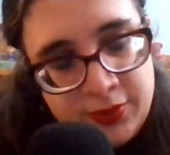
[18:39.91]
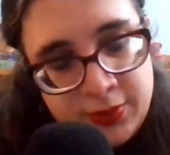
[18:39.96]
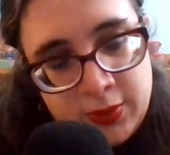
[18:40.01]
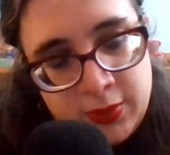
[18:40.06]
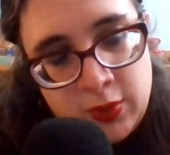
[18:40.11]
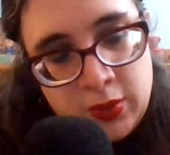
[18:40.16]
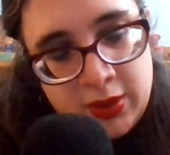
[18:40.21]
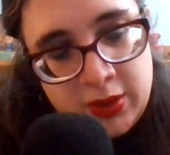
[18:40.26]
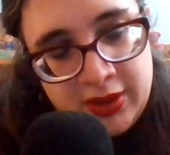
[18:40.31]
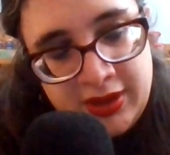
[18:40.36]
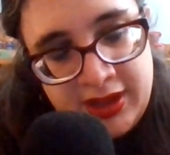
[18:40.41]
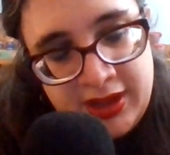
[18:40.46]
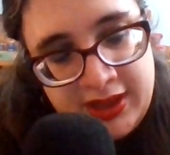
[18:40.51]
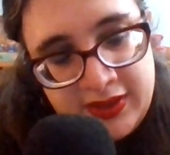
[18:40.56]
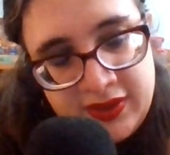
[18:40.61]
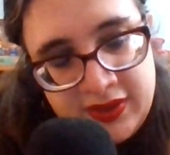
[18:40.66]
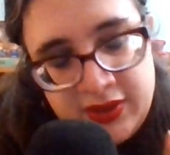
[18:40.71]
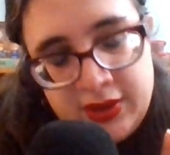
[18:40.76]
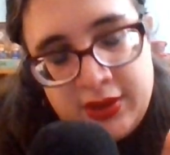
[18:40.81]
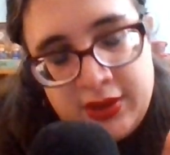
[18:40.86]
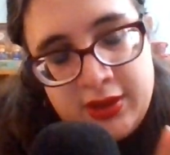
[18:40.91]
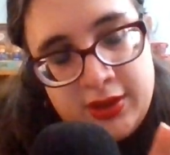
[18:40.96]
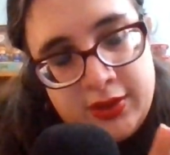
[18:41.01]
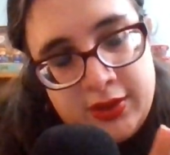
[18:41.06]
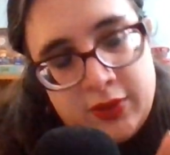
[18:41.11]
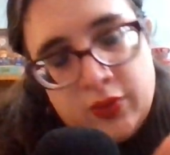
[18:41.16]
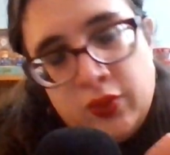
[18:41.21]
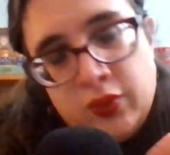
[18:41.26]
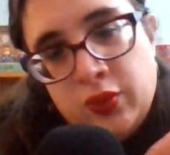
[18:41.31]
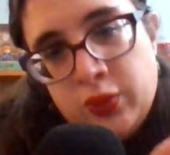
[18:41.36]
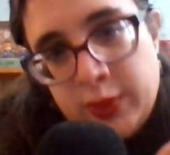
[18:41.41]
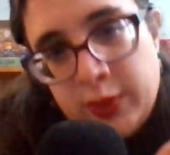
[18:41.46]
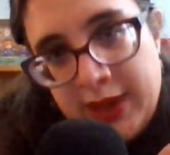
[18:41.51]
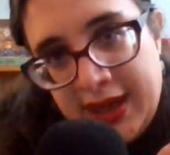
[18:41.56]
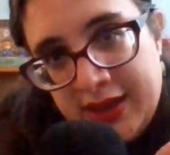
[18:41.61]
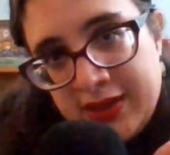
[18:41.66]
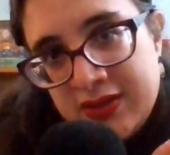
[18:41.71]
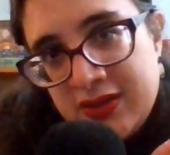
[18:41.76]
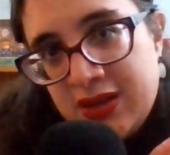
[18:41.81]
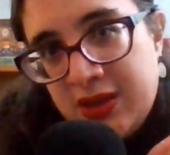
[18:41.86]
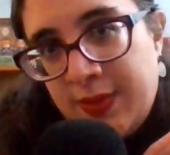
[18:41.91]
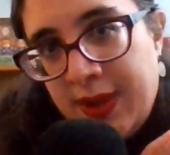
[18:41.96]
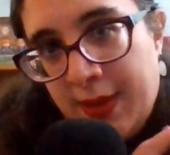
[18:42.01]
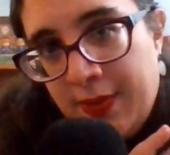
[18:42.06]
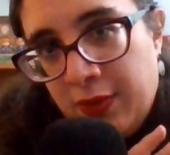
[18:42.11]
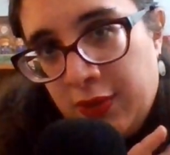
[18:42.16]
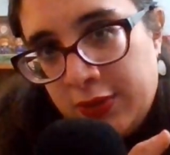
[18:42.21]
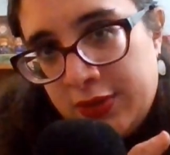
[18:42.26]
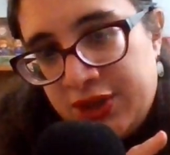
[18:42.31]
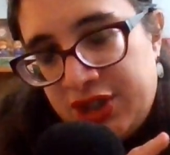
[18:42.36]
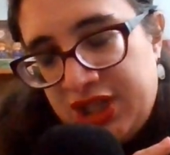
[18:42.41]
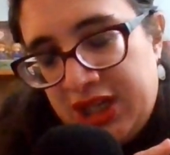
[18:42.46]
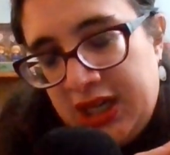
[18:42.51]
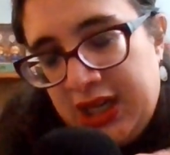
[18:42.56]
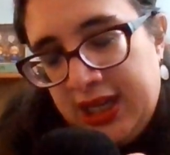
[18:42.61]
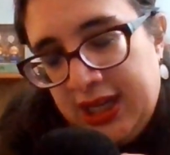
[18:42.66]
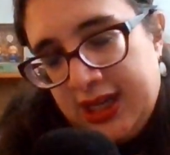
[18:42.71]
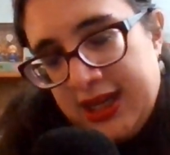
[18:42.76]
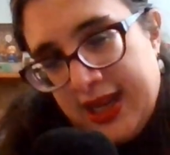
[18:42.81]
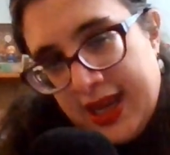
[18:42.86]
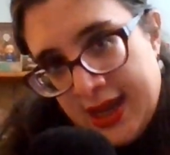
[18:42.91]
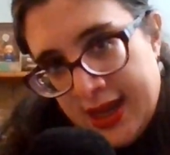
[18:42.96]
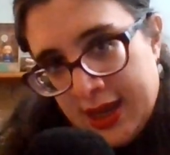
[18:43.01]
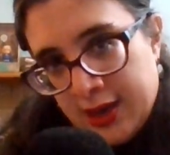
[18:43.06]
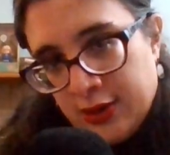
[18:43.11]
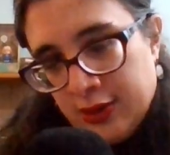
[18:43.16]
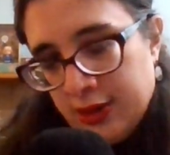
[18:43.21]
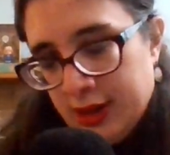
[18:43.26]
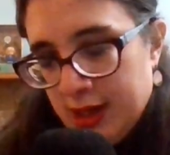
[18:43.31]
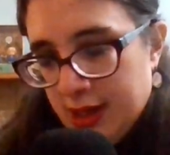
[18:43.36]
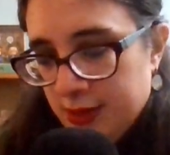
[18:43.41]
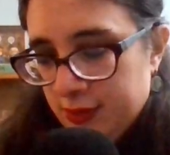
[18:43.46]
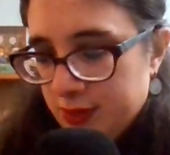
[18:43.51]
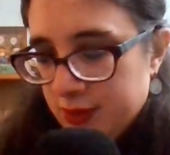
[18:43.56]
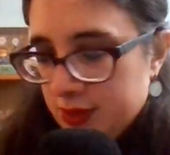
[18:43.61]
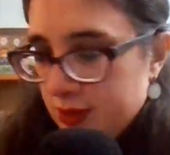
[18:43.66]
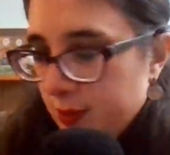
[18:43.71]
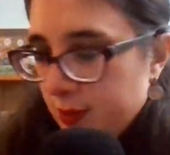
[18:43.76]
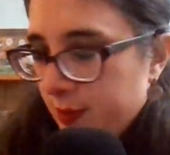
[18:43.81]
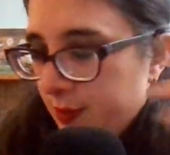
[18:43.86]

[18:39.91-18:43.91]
or like the rings of the pepperoncini to hang around.